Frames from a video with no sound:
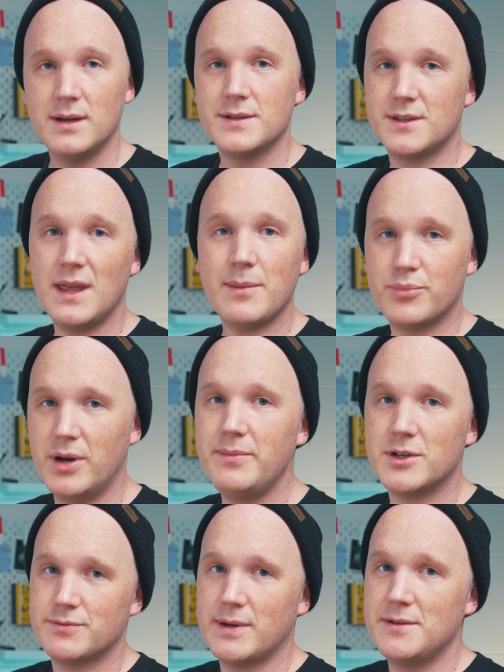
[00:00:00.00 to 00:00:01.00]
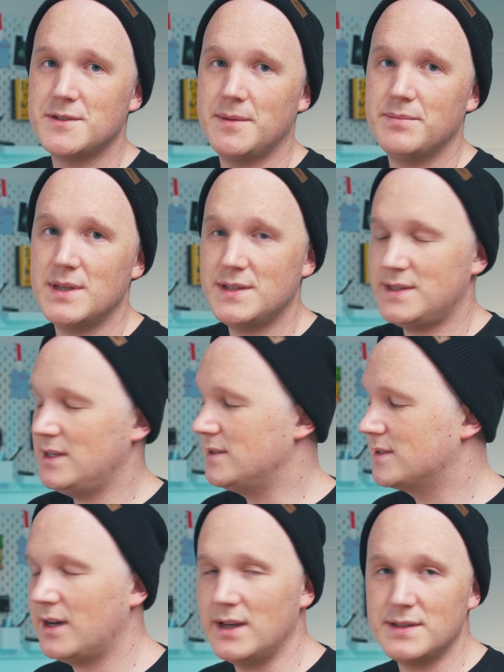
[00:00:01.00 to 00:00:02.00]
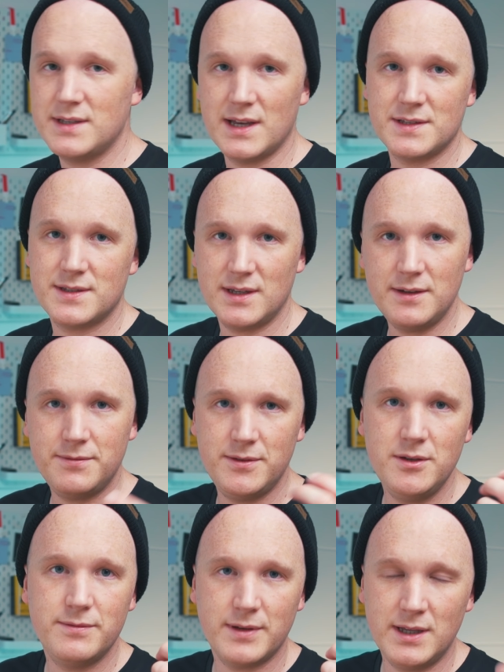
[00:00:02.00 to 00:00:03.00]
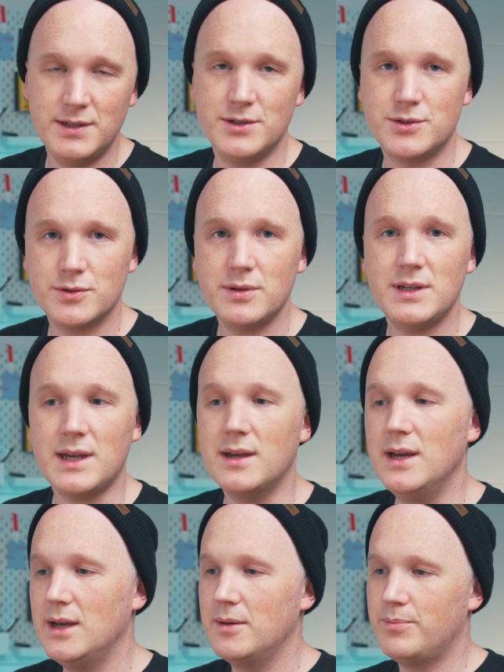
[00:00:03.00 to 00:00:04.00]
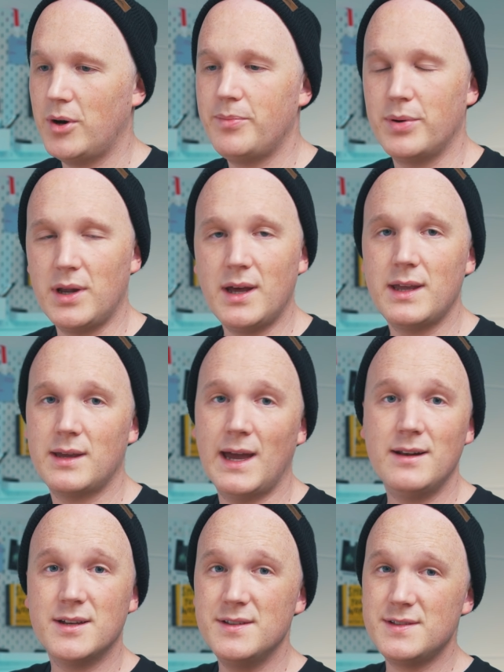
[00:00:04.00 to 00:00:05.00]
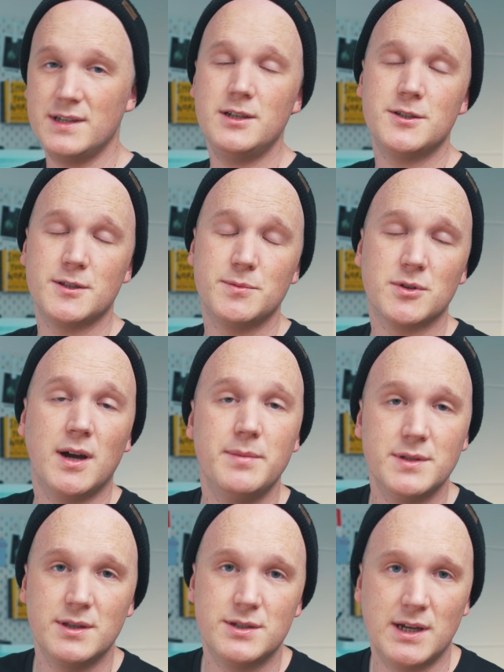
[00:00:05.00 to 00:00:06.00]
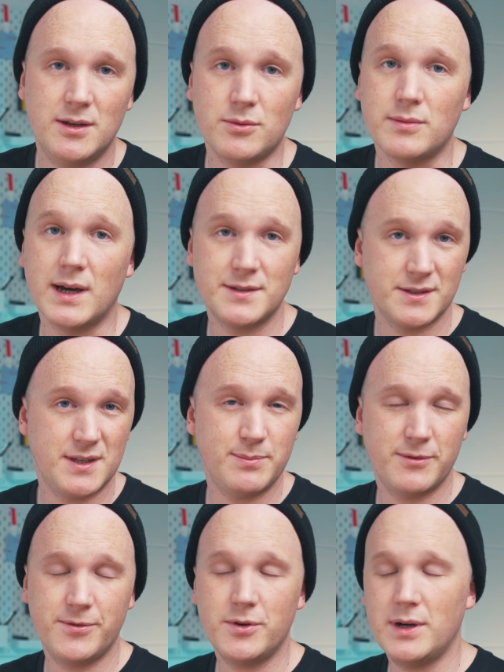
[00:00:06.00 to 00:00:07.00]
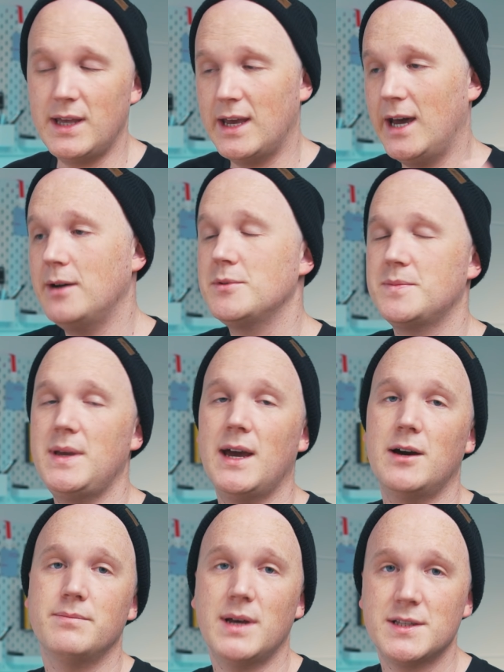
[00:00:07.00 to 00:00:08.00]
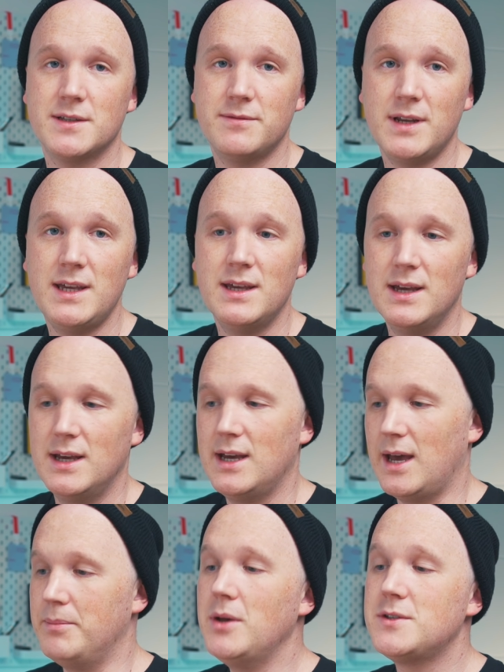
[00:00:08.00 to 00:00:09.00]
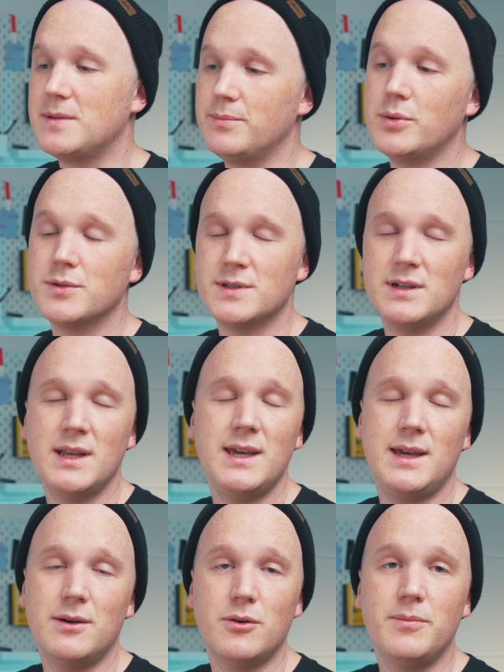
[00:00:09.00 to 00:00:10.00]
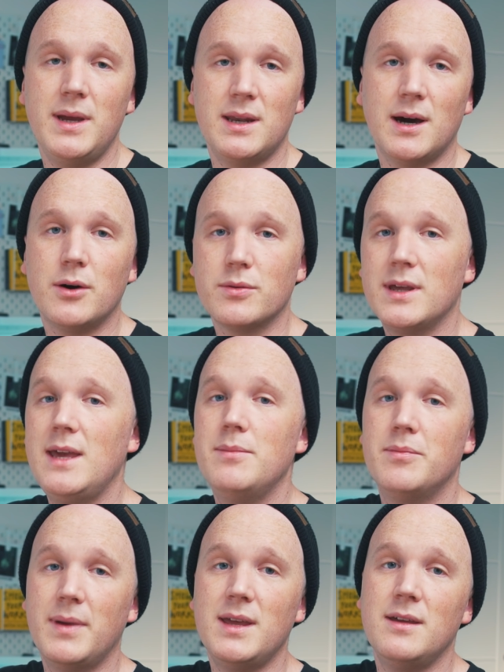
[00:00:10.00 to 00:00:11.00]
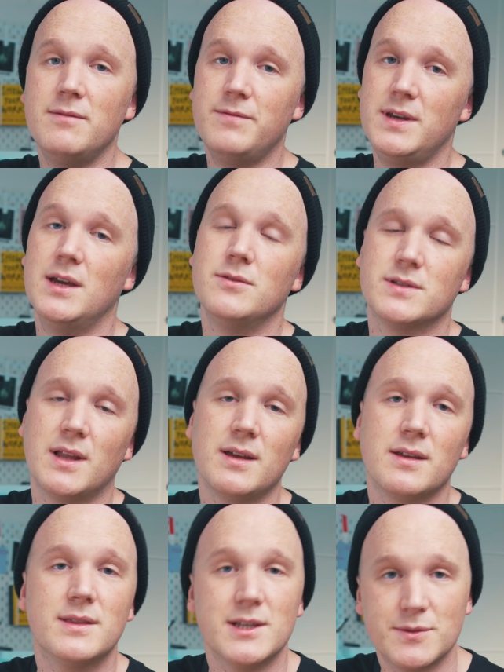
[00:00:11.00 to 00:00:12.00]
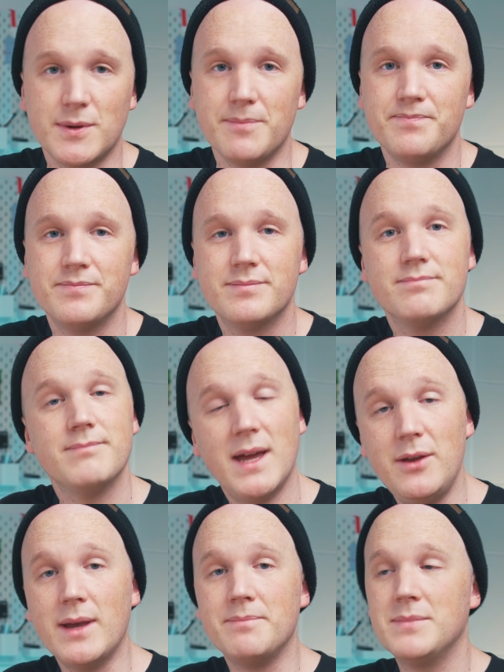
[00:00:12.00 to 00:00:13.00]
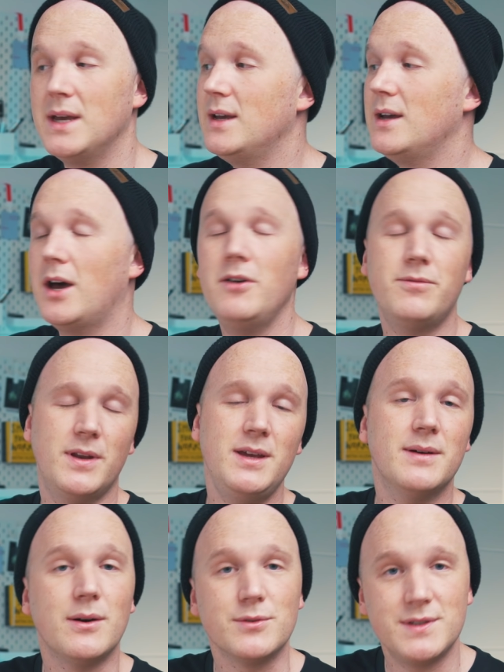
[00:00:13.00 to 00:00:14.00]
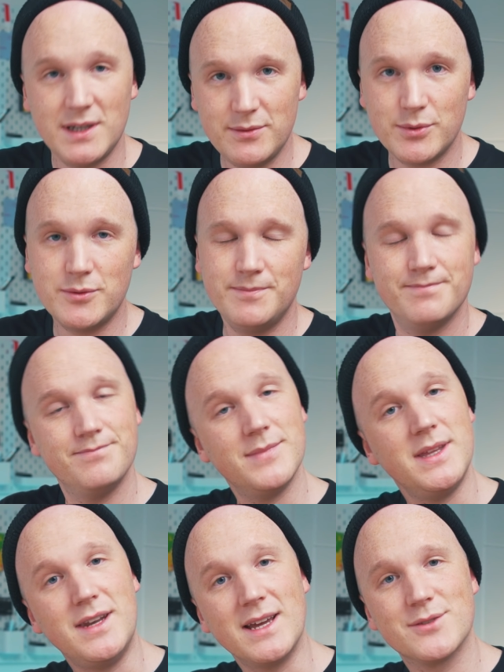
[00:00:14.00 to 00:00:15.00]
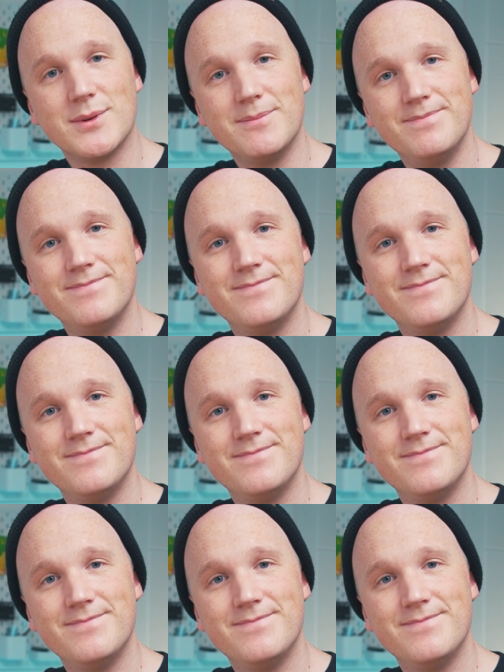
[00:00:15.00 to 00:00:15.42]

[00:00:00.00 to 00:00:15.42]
So that pretty much rounds up this entire test. If you've enjoyed it, pop a like and consider subscribing to the channel. As I said before, it helps me out massively, and most importantly, it will mean I'll keep making videos like this one. Anyway, hopefully I will see you all in the next one.